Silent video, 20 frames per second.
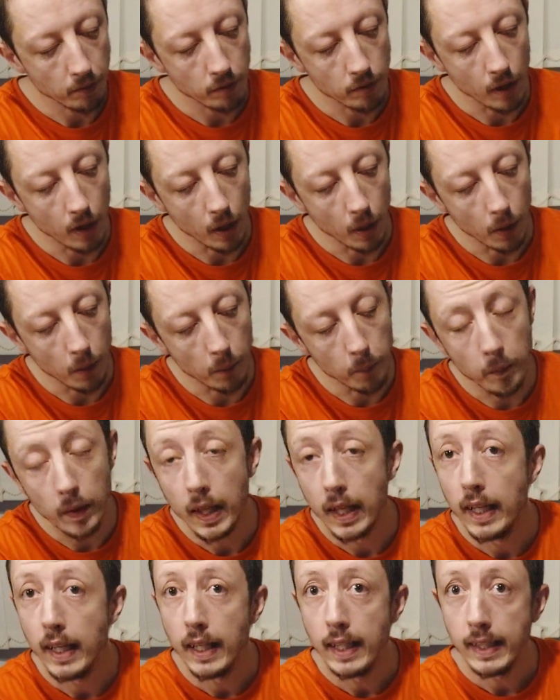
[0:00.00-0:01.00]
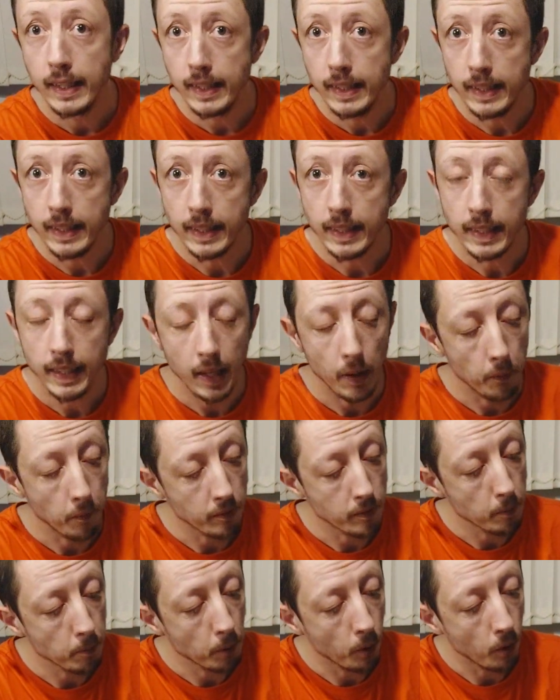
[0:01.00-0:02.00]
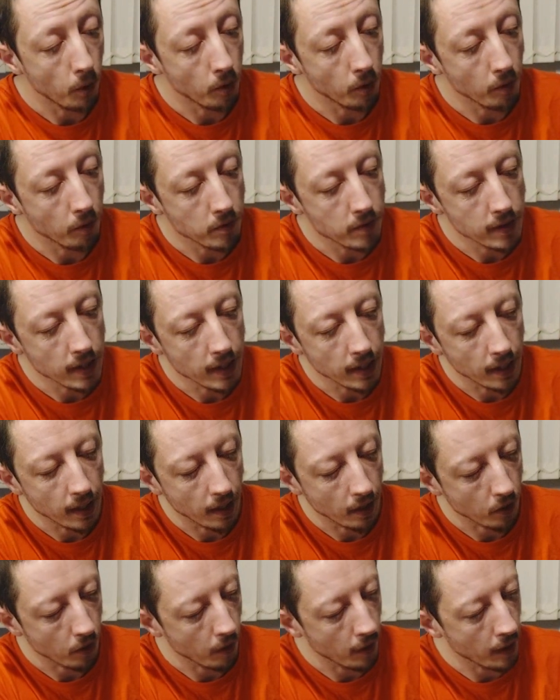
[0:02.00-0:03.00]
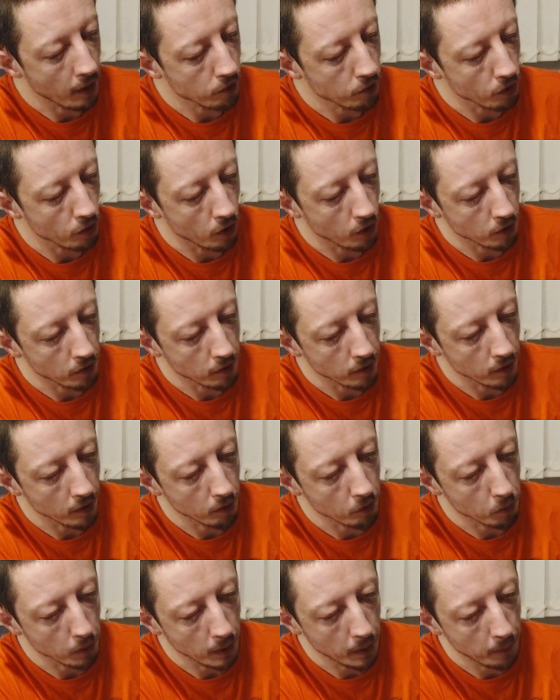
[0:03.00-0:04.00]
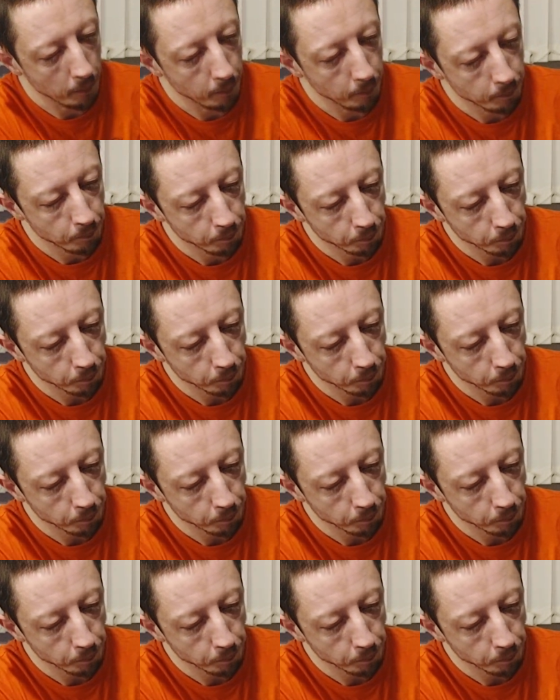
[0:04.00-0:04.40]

So, yeah, it was important. Obviously, I got that sorted as well.